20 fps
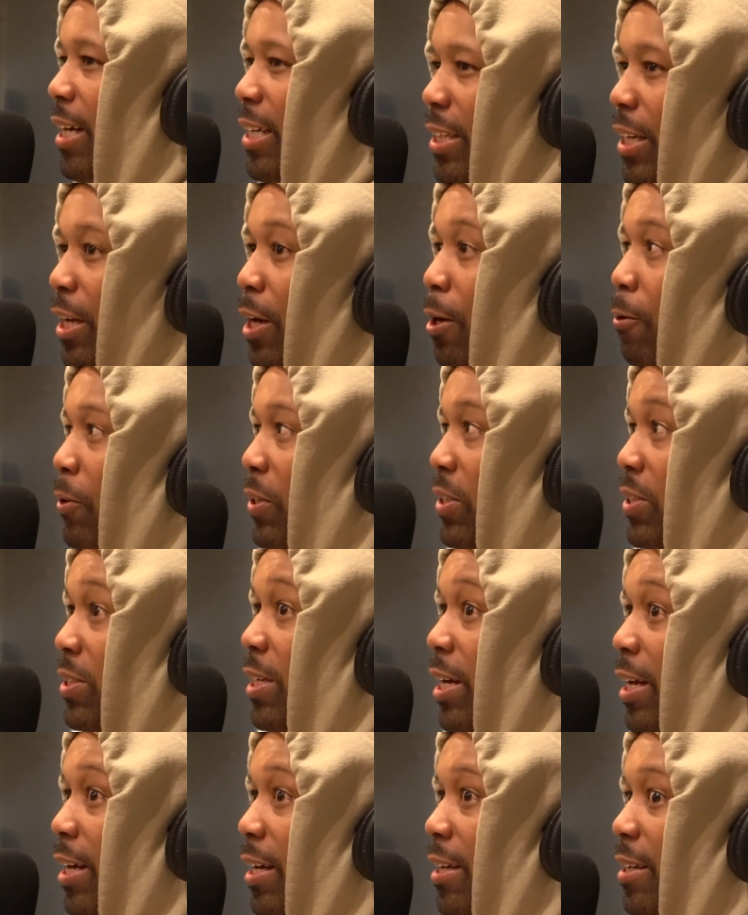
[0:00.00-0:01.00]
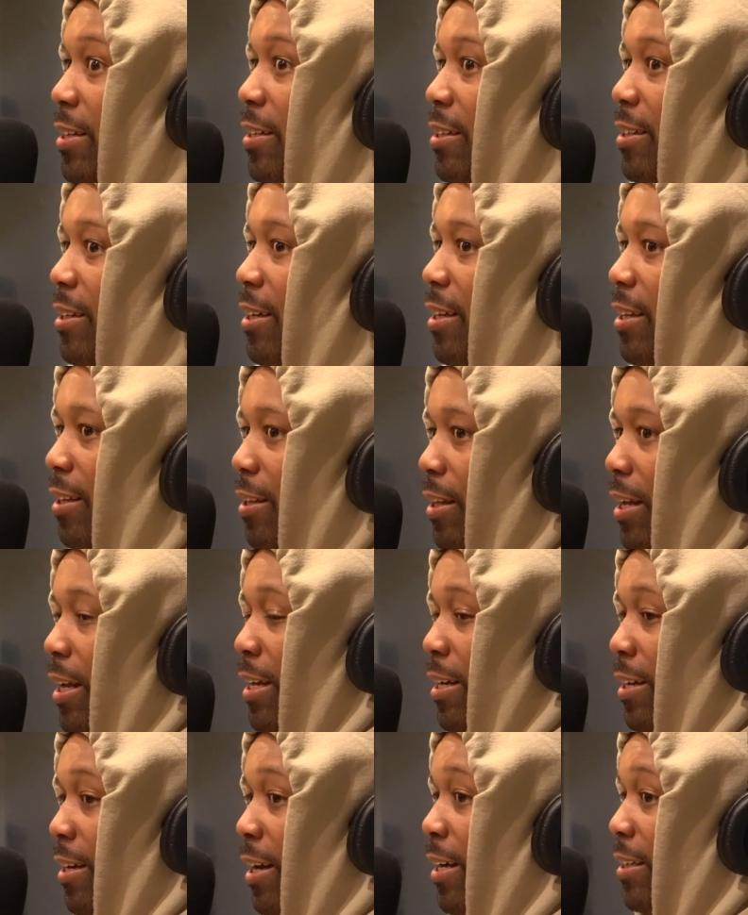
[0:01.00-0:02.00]
they always say
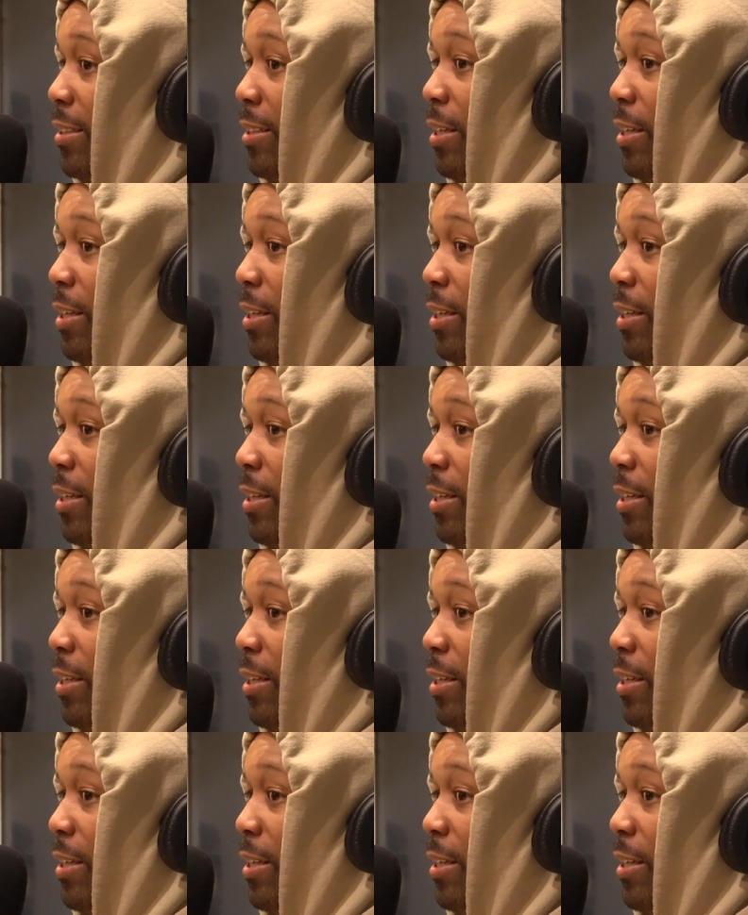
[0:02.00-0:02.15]
and